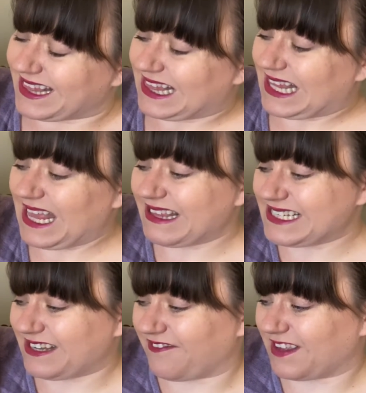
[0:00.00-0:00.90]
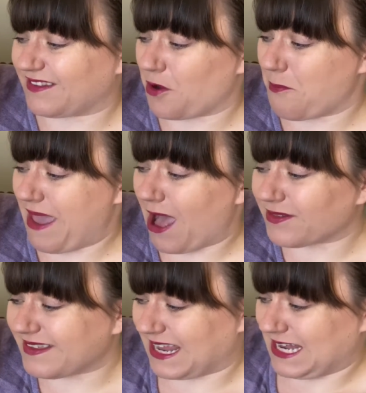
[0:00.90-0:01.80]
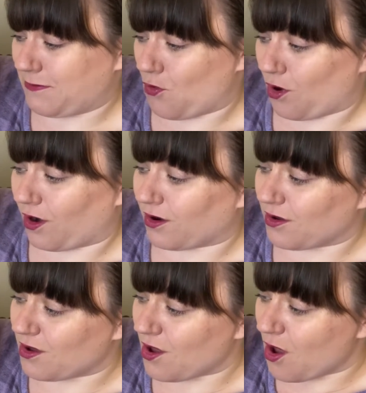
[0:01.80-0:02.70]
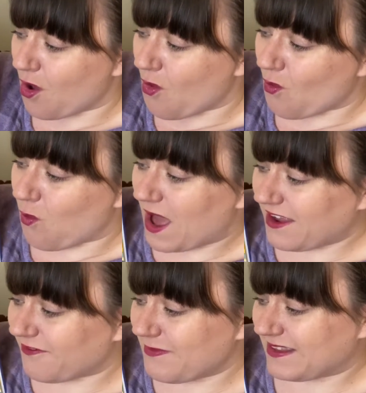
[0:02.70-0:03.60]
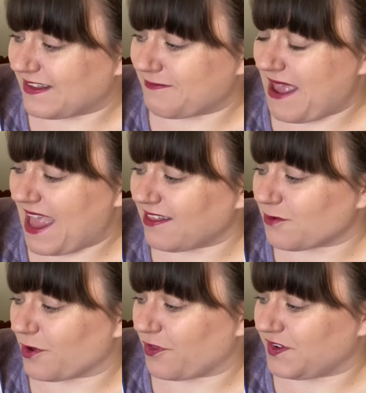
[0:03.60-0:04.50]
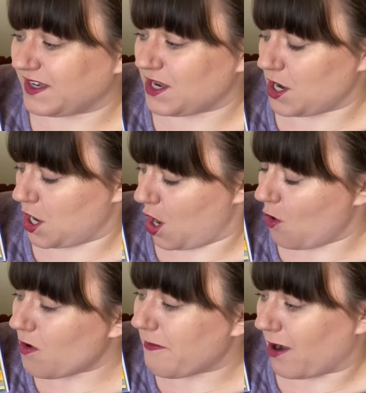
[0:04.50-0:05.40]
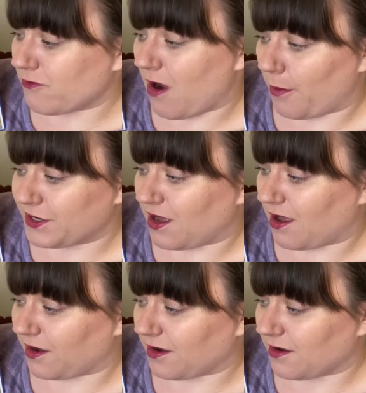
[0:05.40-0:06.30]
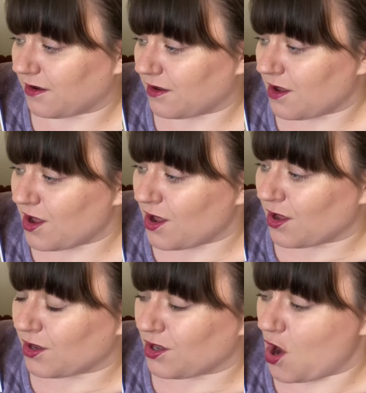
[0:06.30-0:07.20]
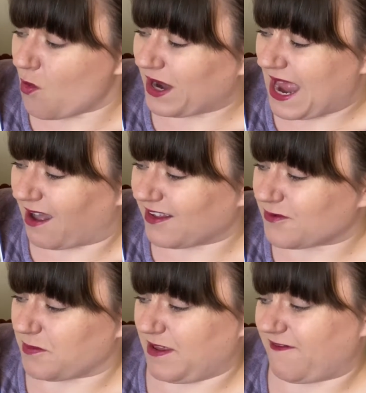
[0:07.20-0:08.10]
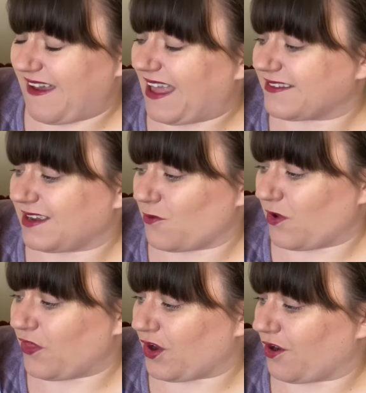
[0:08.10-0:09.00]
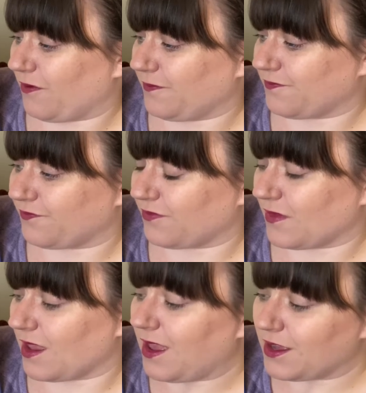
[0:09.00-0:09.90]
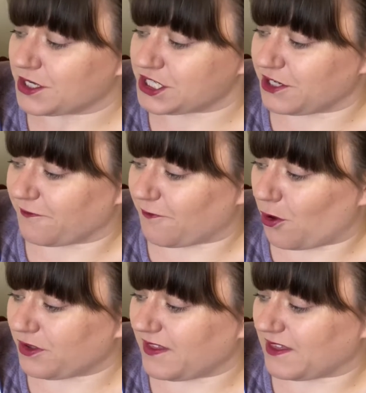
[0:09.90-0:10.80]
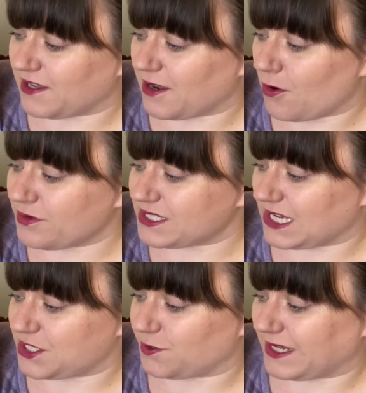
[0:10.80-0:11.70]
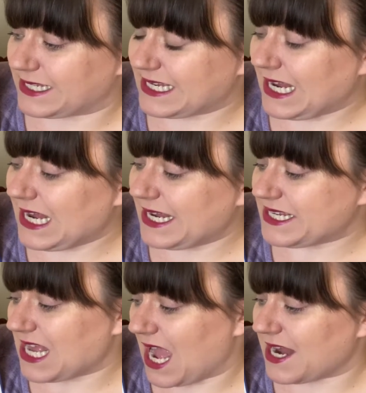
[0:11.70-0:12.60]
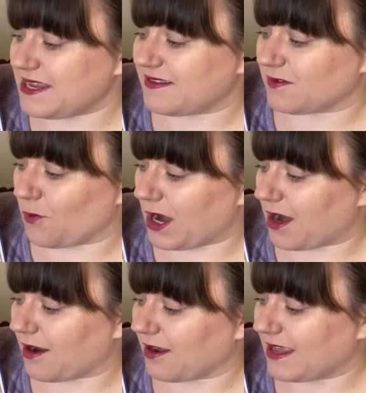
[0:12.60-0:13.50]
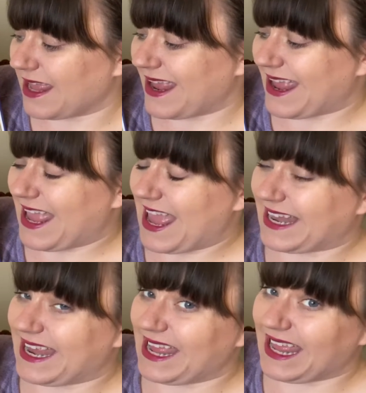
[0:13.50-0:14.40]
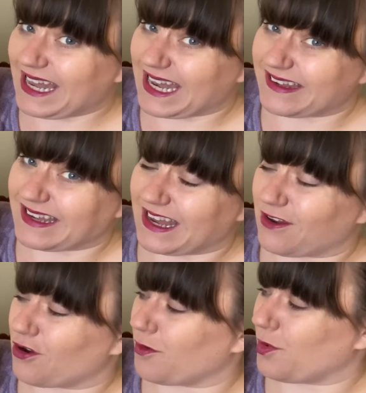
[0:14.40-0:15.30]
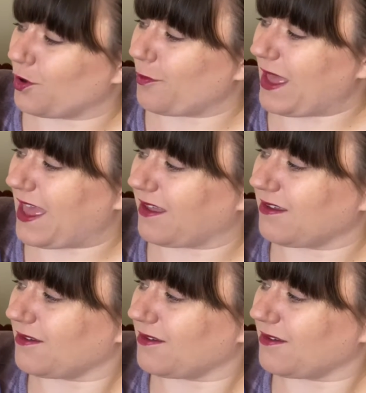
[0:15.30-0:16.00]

Lailah didn't feel so bouncy anymore. What if Mrs. Pensworth didn't know about Ramadan? No one else would be fasting with her. She folded the note into a teeny tiny square and hid it in her book bag.